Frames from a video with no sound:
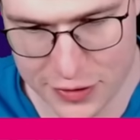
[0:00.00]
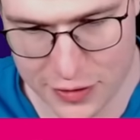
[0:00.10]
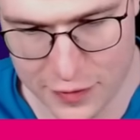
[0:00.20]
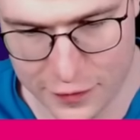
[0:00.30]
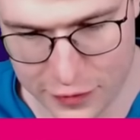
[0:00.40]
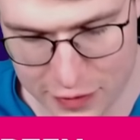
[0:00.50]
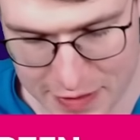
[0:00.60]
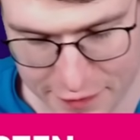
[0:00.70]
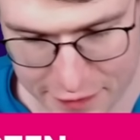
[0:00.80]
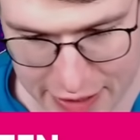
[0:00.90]
go for my
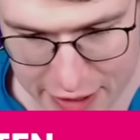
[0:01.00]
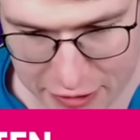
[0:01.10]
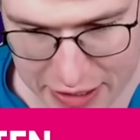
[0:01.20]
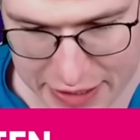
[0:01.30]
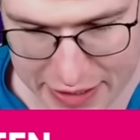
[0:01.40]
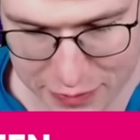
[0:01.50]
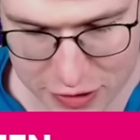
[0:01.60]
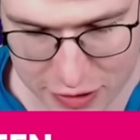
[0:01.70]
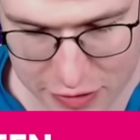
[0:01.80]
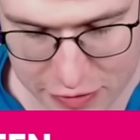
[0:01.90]
Firecracker here. I'm just
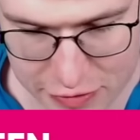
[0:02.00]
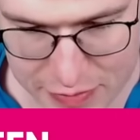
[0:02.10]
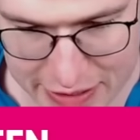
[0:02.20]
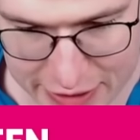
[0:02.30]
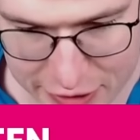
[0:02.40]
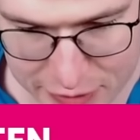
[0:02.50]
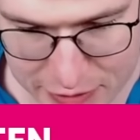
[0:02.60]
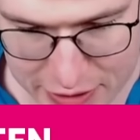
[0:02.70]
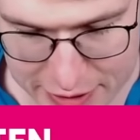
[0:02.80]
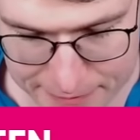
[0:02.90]
gonna use my Electric Spirit.